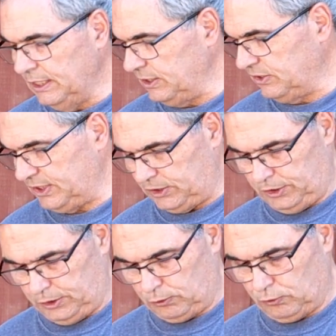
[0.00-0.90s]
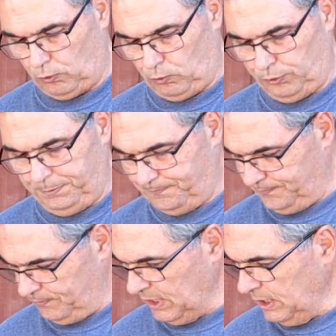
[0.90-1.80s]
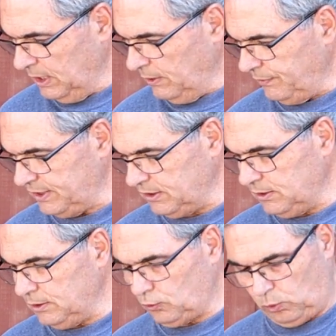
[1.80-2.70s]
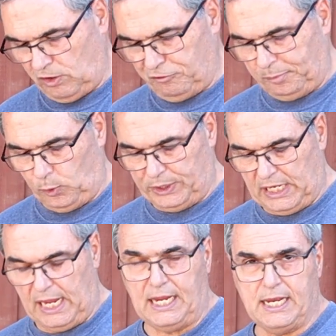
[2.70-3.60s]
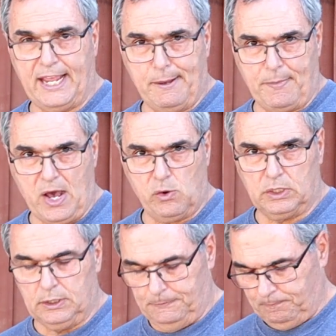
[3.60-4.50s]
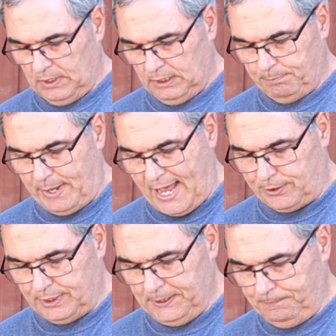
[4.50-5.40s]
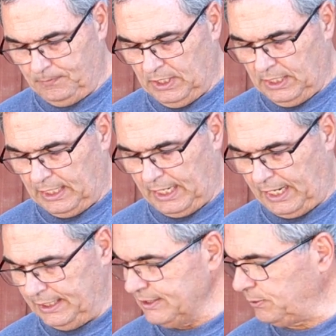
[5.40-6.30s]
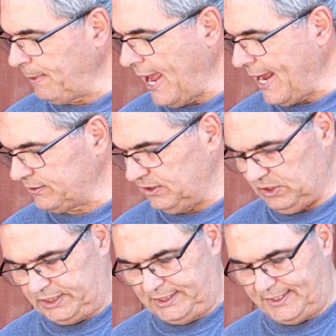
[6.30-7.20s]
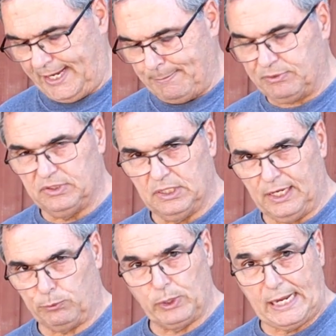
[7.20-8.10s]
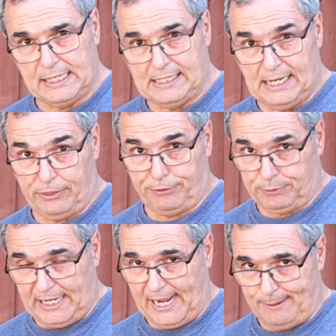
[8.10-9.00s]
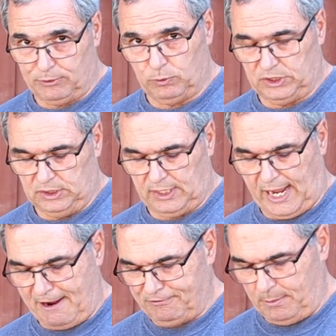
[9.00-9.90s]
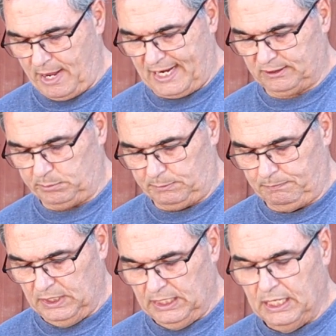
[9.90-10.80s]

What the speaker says: it's 6 years old. This is the 12.8 amp hour battery, and its max is 6 amps. I ran it at 3 amps, which is half the maximum,